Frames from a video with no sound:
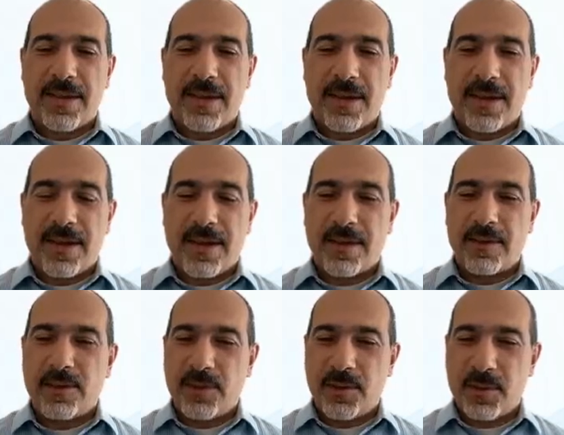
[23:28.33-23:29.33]

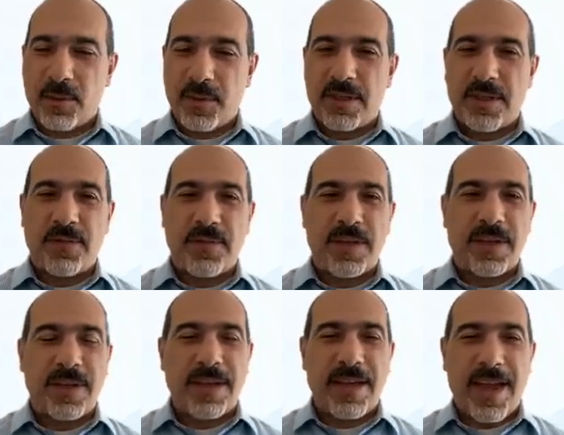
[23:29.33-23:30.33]
to specific
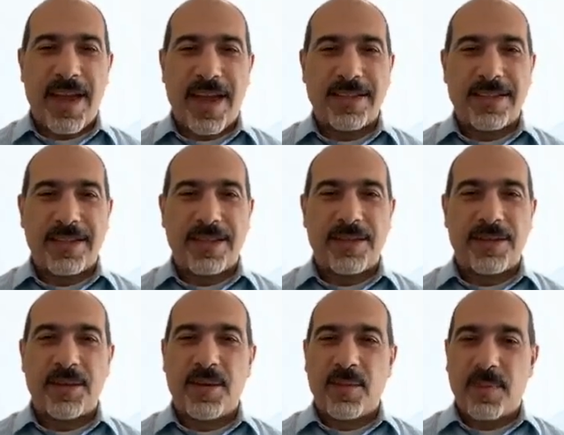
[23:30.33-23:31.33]
assets
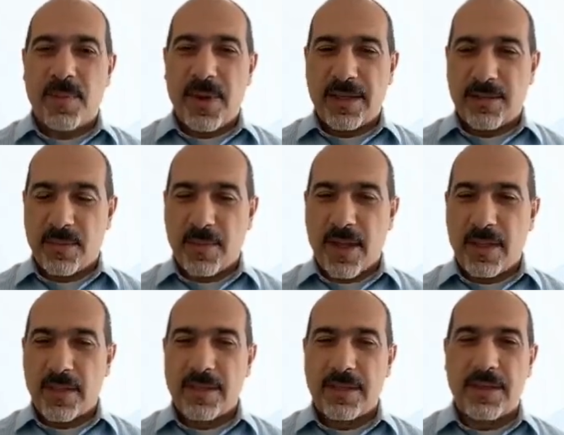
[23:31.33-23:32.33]
based on
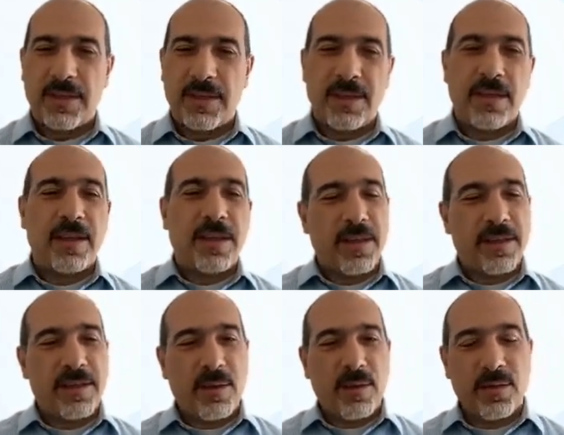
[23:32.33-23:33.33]
policy.
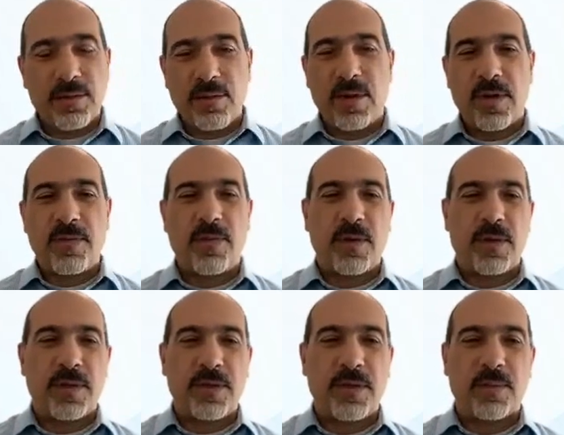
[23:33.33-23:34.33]
It also
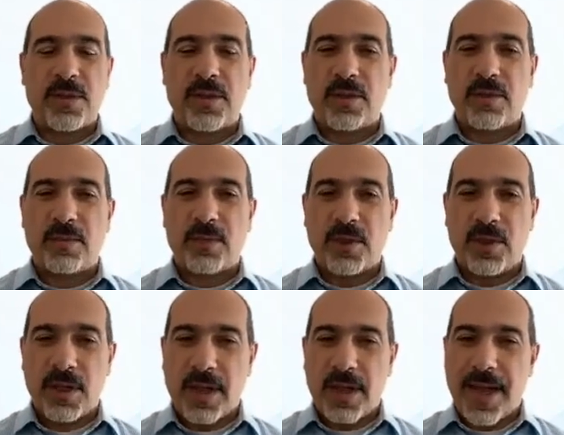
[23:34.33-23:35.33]
enforces
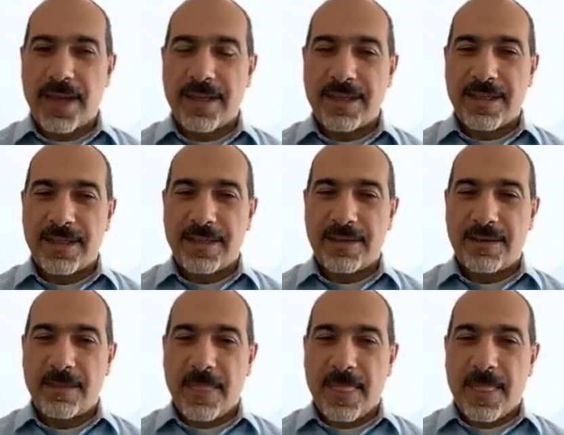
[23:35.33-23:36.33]
machine-to-machine access
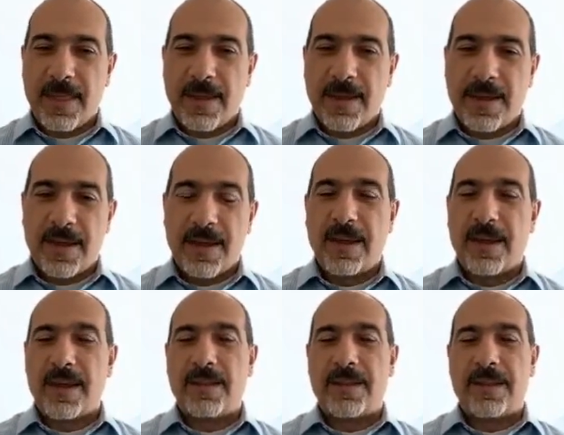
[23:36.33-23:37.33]

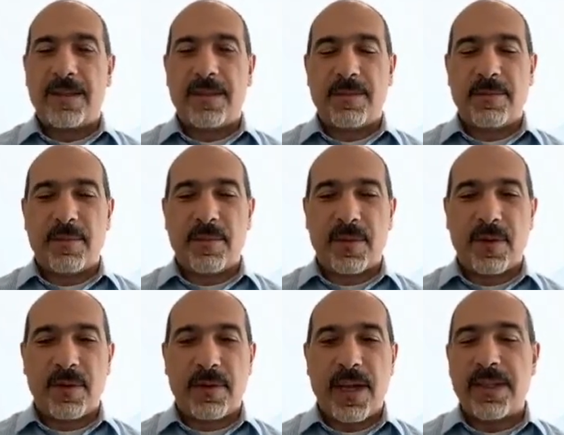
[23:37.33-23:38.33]
and
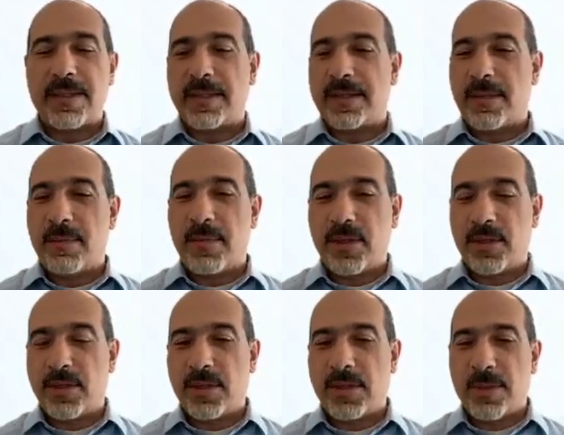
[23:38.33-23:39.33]
creates a
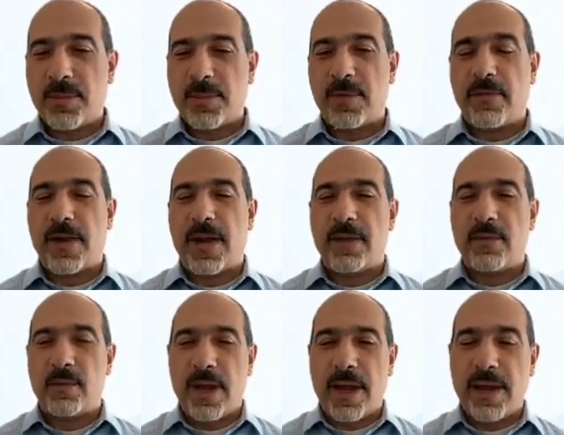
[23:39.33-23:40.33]
much simplified
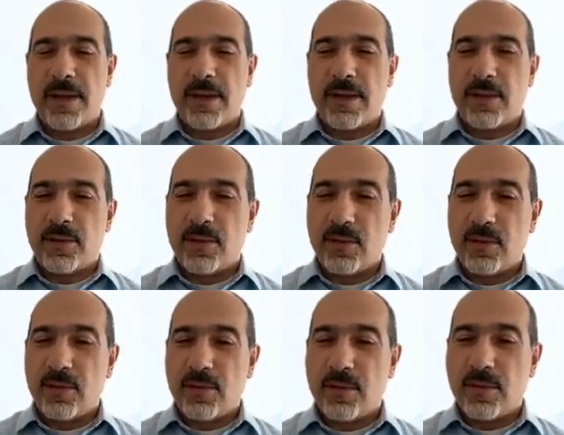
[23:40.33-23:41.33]
way
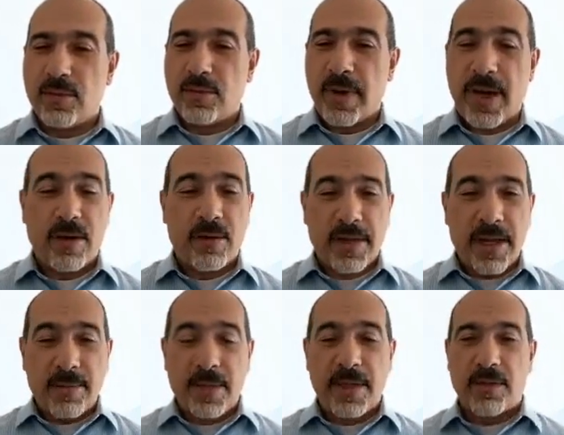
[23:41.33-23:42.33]
to
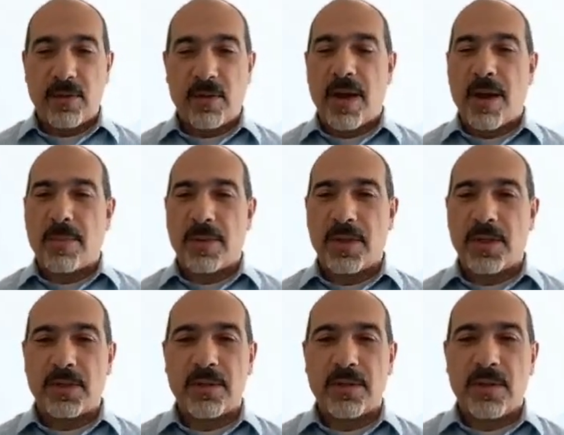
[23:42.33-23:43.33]
microsegment your operation